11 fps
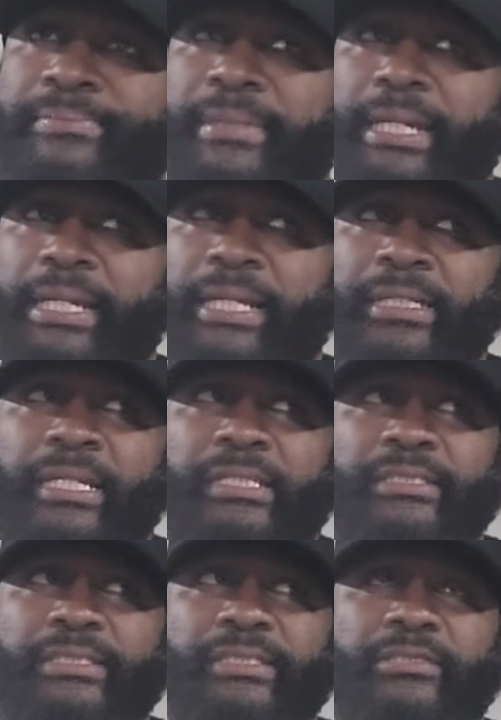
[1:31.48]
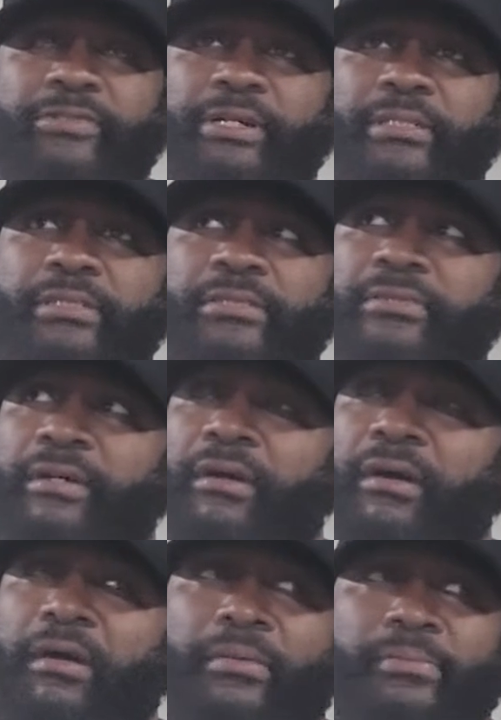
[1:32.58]
man, that shit is crazy.
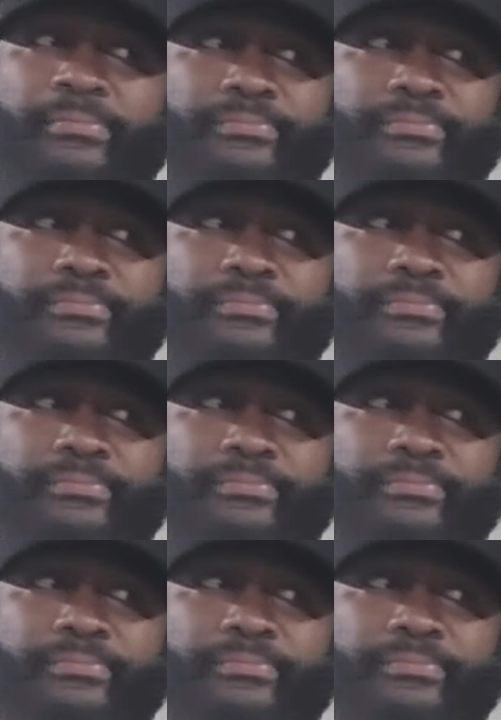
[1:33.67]
I